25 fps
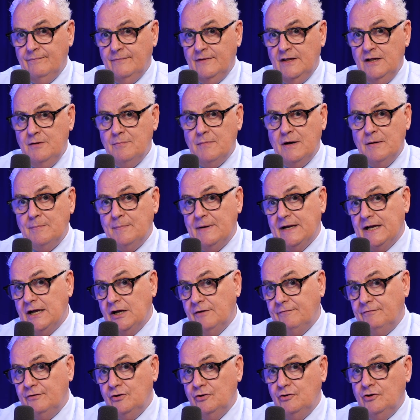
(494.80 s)
you might make a
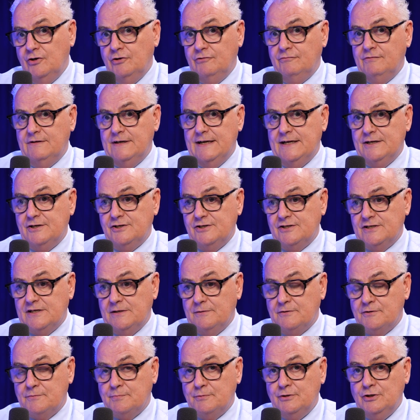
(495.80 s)
few good
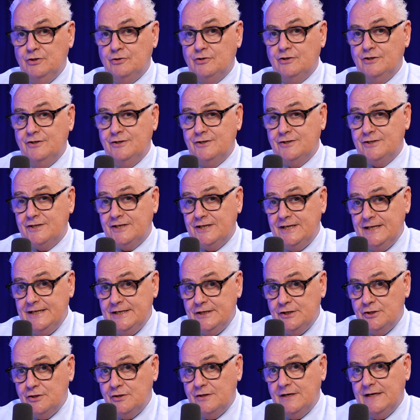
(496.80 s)
relationships, but you're
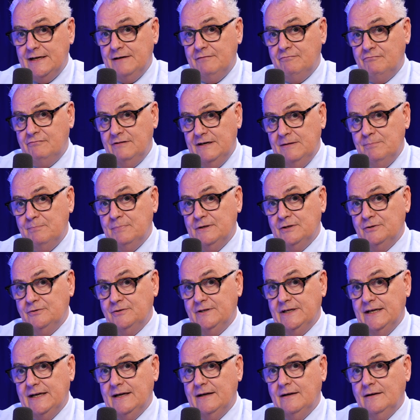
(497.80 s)
continually
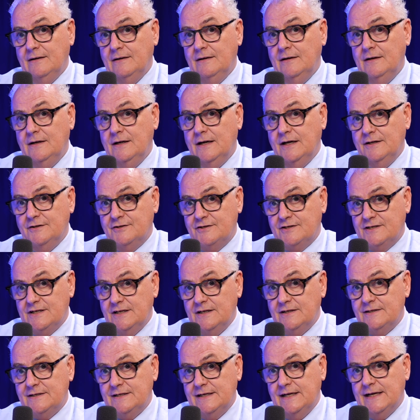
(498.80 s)
rebuilding and
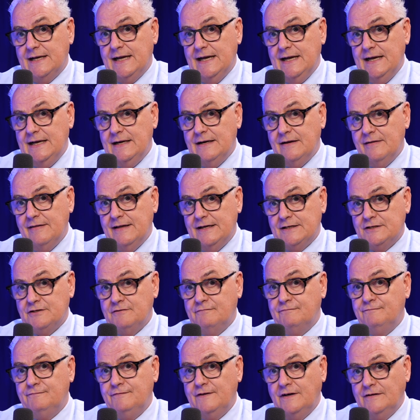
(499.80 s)
starting again, and that's a
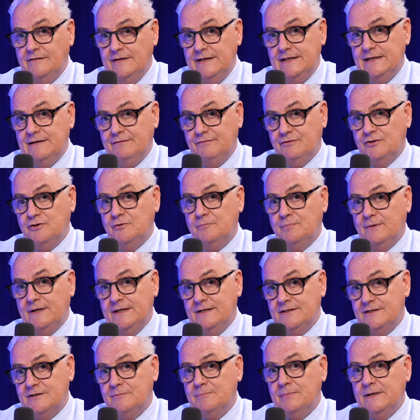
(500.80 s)
very difficult
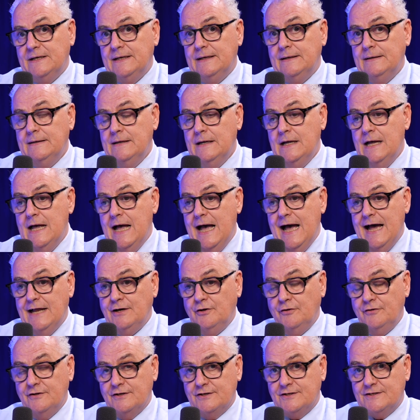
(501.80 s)
place to be. And
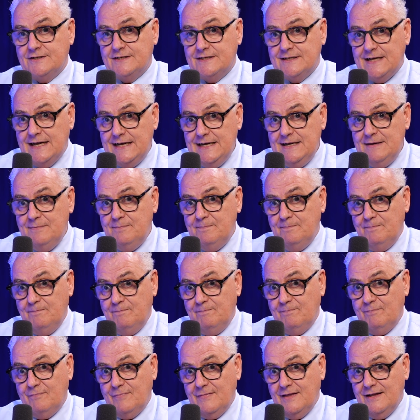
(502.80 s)
on the same
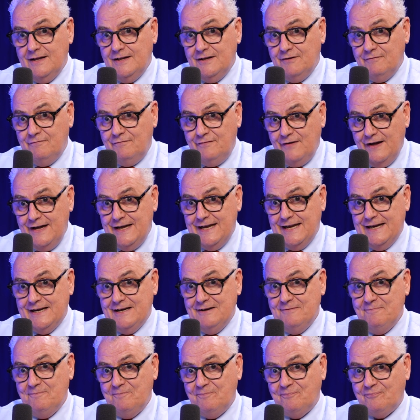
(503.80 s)
vein,
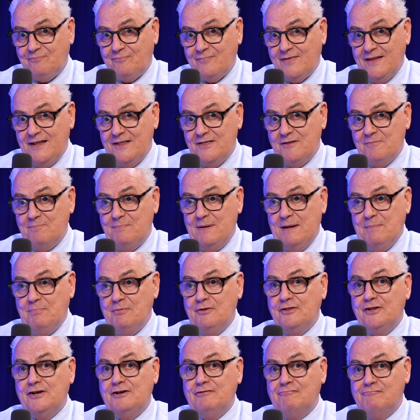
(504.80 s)
the people
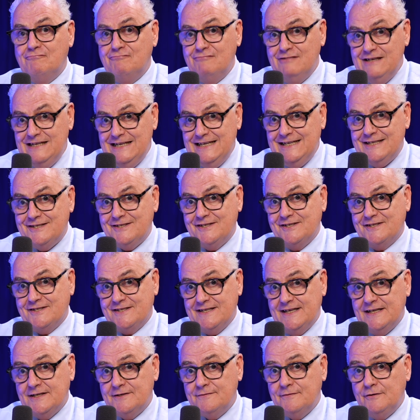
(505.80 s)
that are really
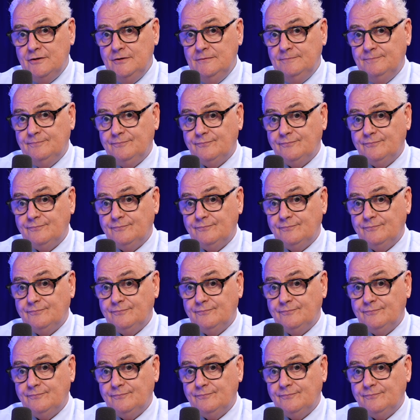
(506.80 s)
successful,